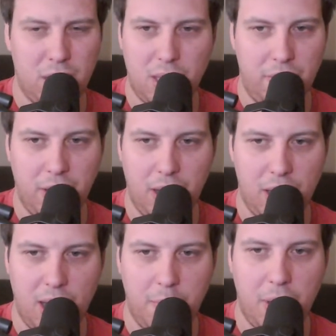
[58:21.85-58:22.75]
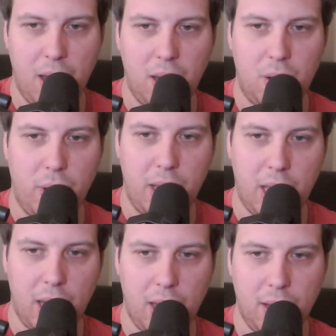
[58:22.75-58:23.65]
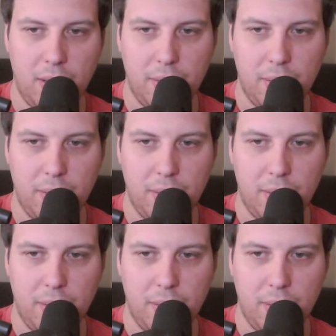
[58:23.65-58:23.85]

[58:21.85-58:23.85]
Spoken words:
stuff in here that I'm not quite getting.